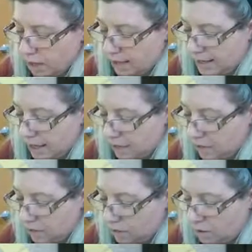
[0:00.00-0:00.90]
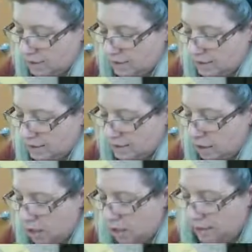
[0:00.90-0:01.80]
I cannot cross this
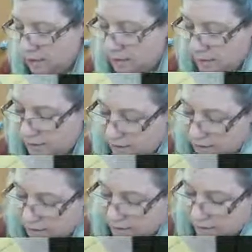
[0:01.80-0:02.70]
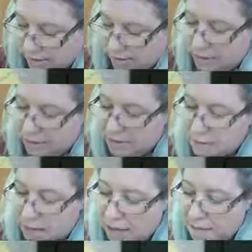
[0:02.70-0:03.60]
line. That
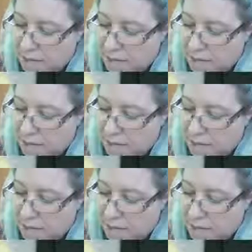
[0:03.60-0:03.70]
is my